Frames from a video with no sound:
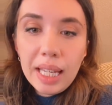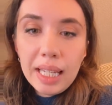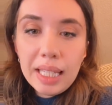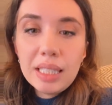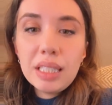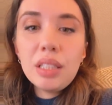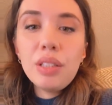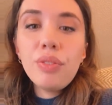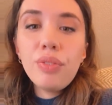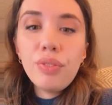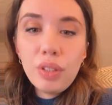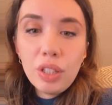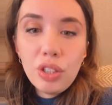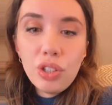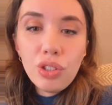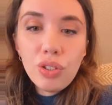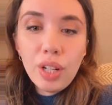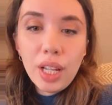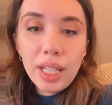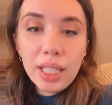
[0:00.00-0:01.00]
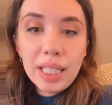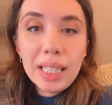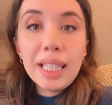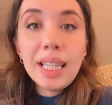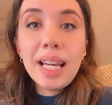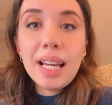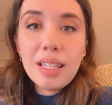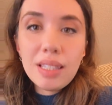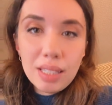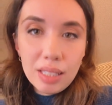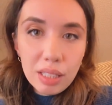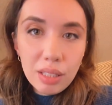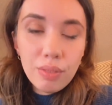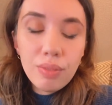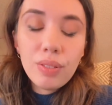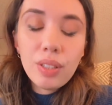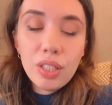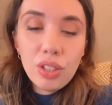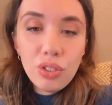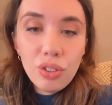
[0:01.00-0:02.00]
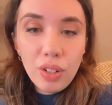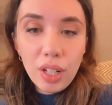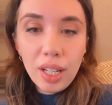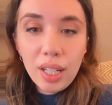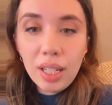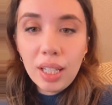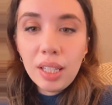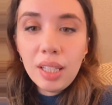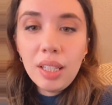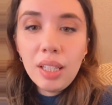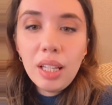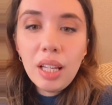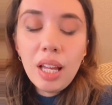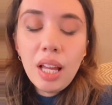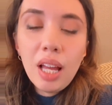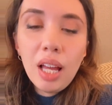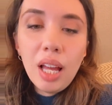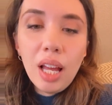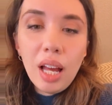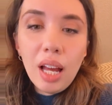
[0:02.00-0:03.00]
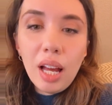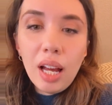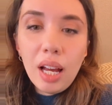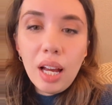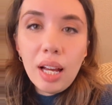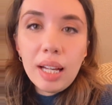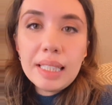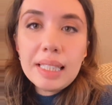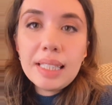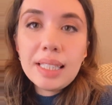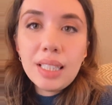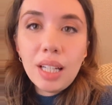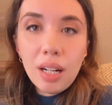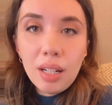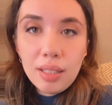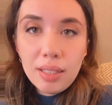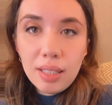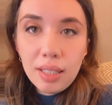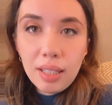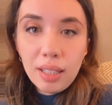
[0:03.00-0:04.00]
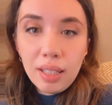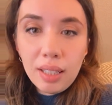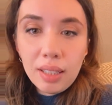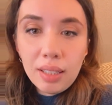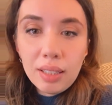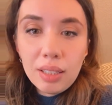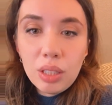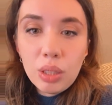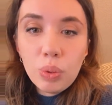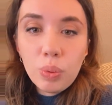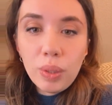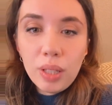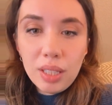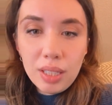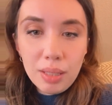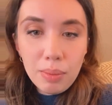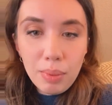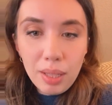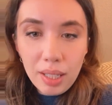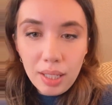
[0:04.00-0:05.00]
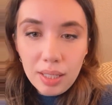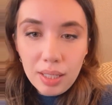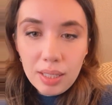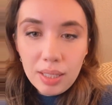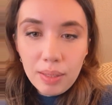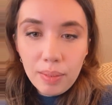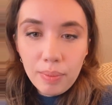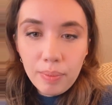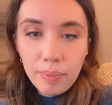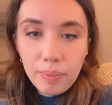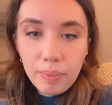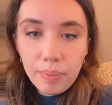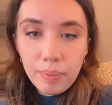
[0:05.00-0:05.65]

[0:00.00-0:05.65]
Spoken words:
Is it free training? Yes, it's free training. It starts in 20 minutes.